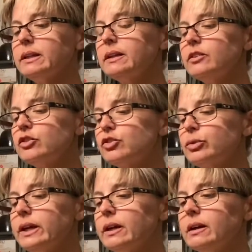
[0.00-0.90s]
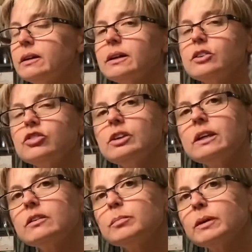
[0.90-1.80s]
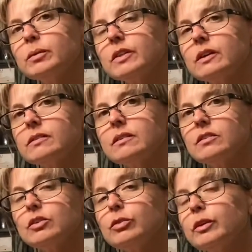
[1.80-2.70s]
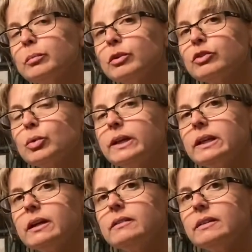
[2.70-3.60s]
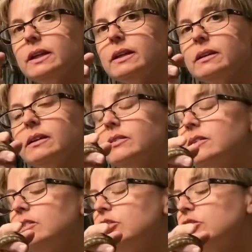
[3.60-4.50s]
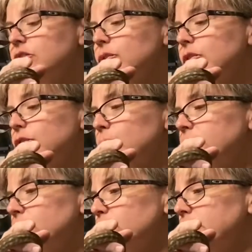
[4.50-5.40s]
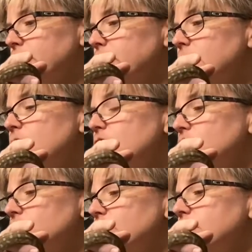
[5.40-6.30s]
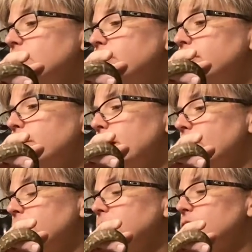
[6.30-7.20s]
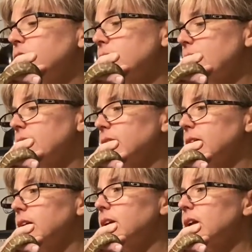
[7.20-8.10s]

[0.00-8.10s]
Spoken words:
is Tria, and she has been with us since November of 2019, and this is June of 2020. She is very used to handling,